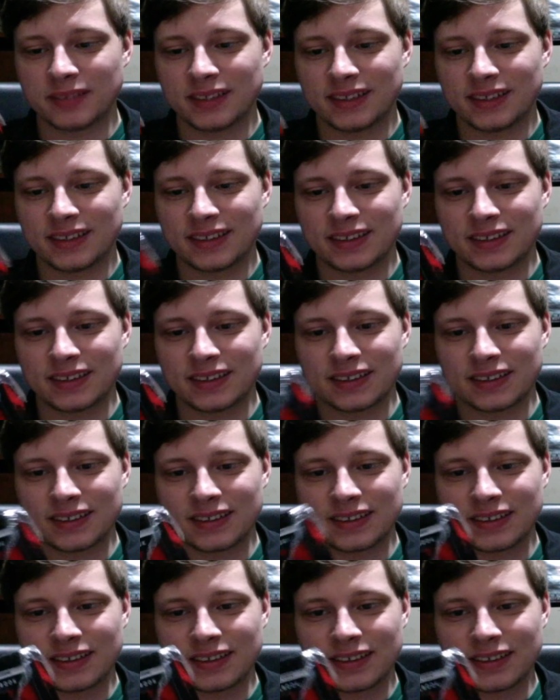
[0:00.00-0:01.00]

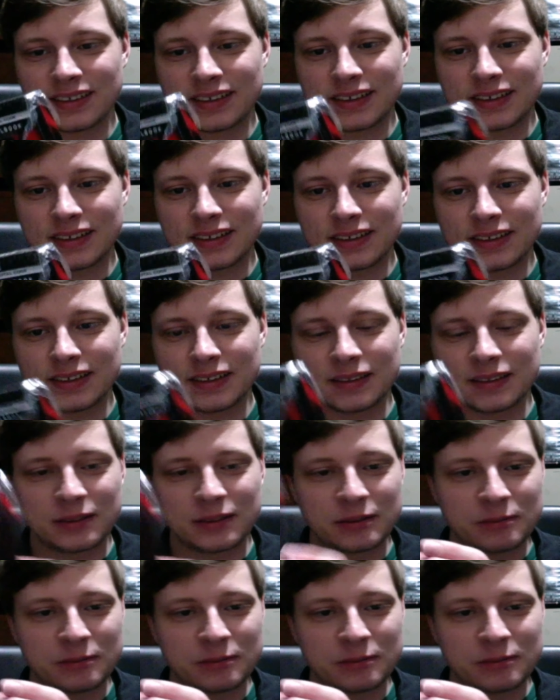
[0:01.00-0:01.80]
Nothing is said.